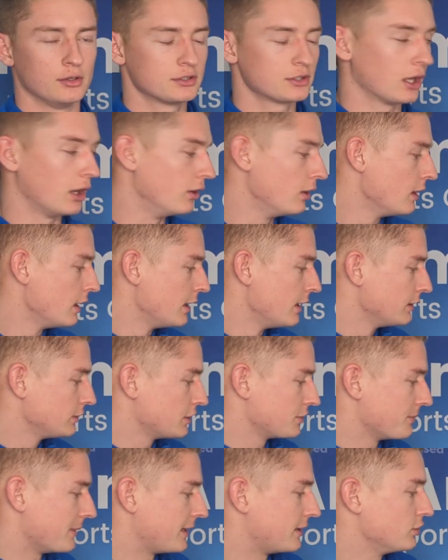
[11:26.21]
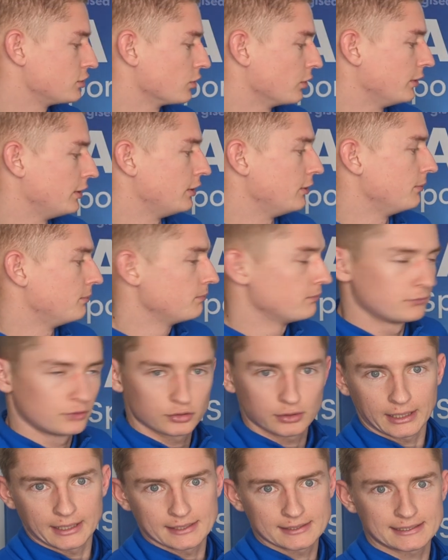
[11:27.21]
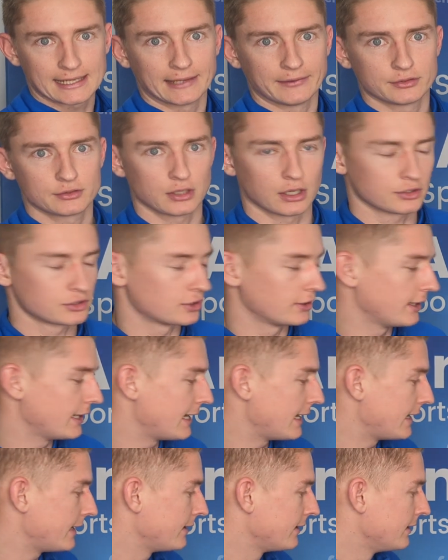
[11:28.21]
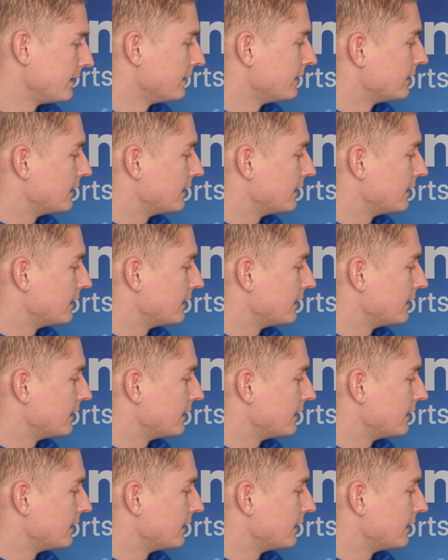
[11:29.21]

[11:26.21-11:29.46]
So just making sure that you create a safe structure there.